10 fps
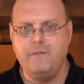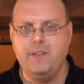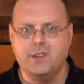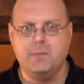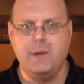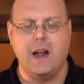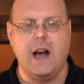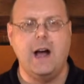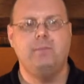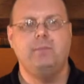Feels a bit
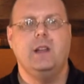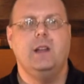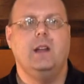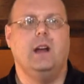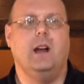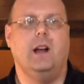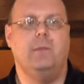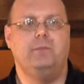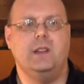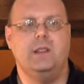hot.
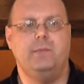Um,